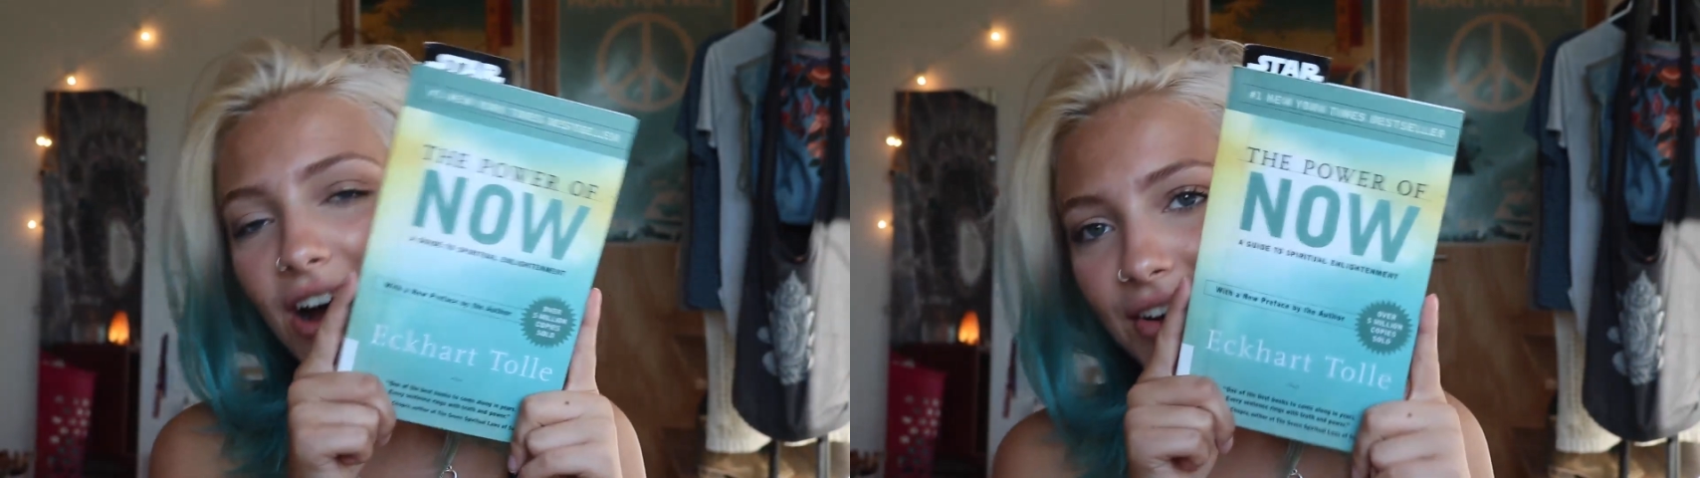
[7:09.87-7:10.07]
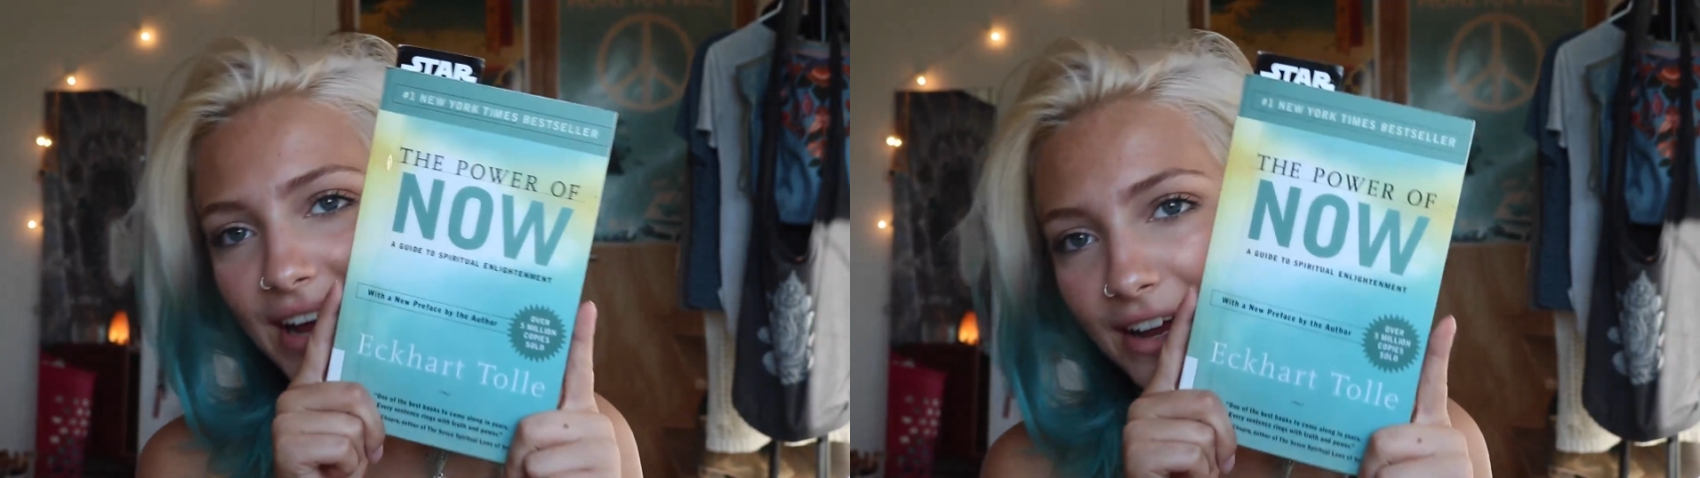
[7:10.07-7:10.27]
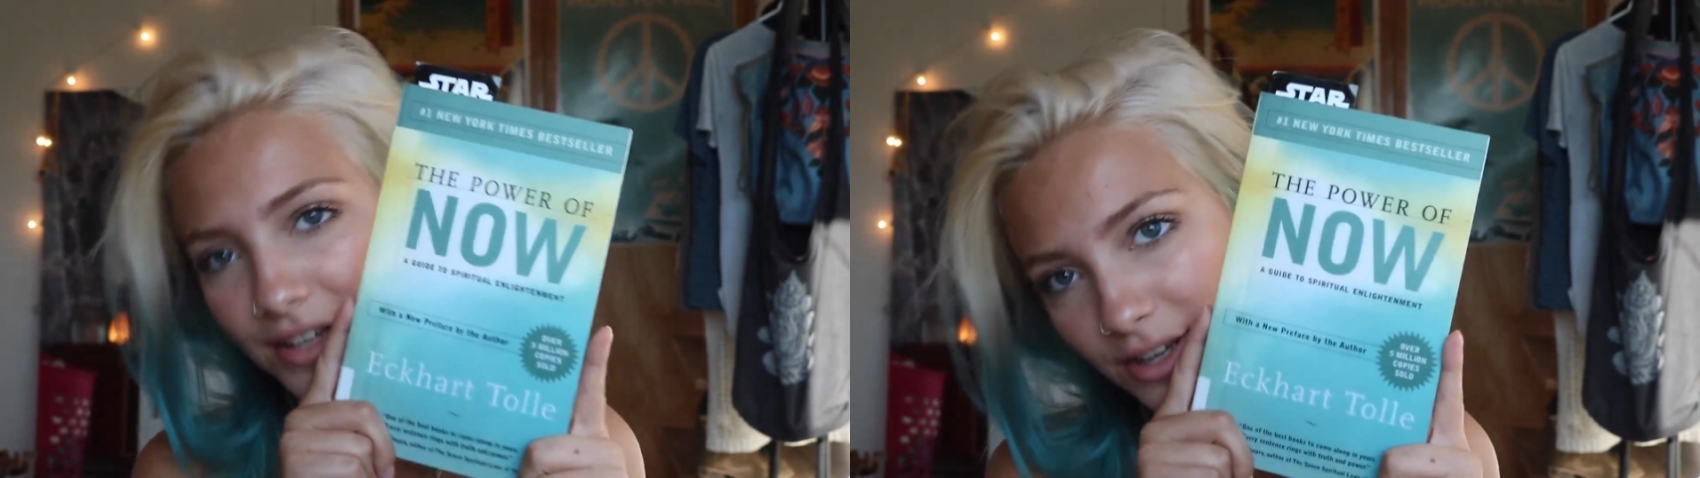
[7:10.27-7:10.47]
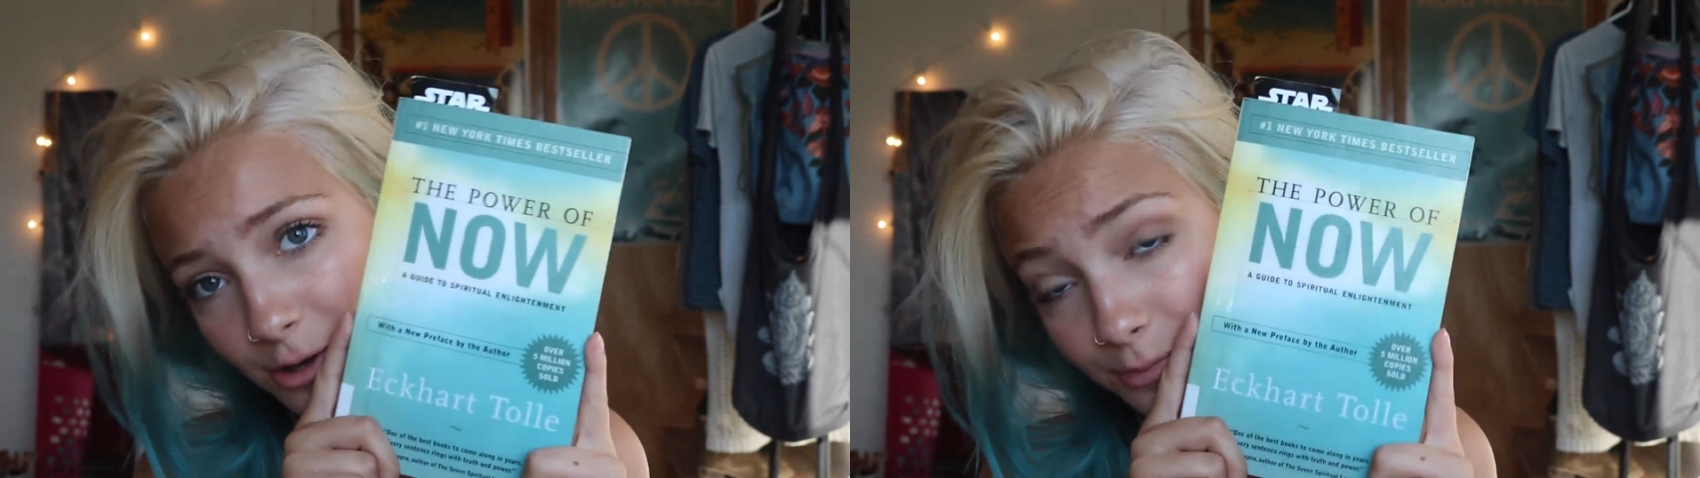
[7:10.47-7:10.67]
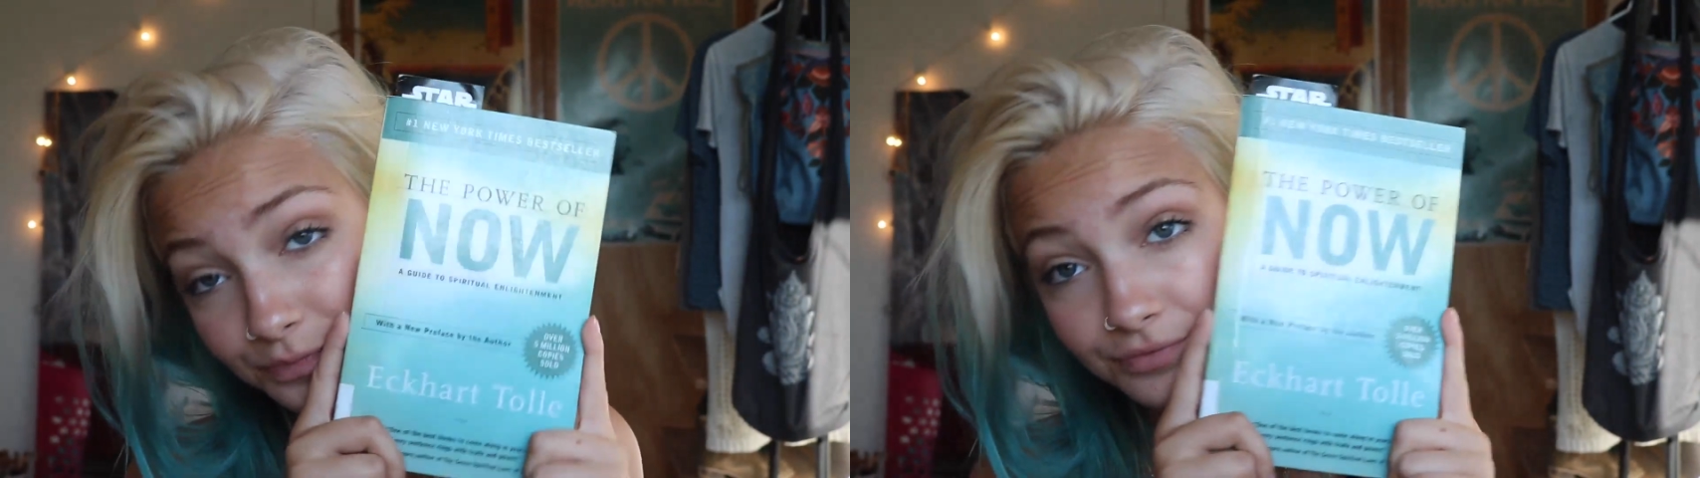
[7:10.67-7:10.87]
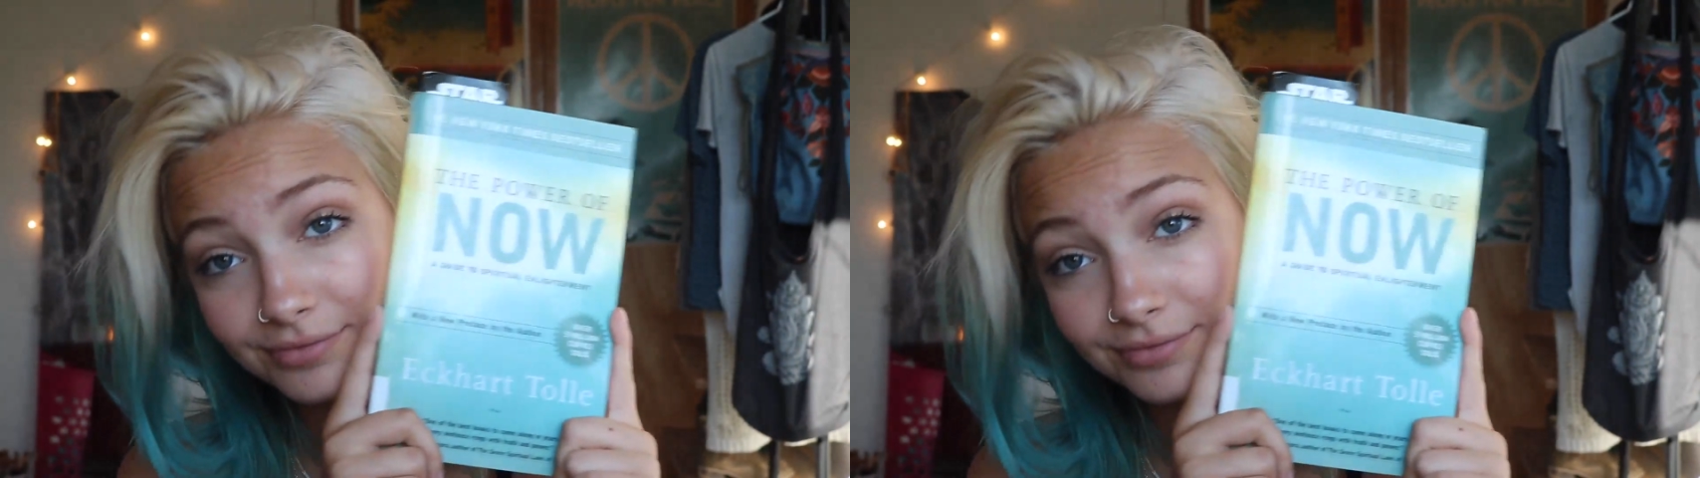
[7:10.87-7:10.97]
Okay, so,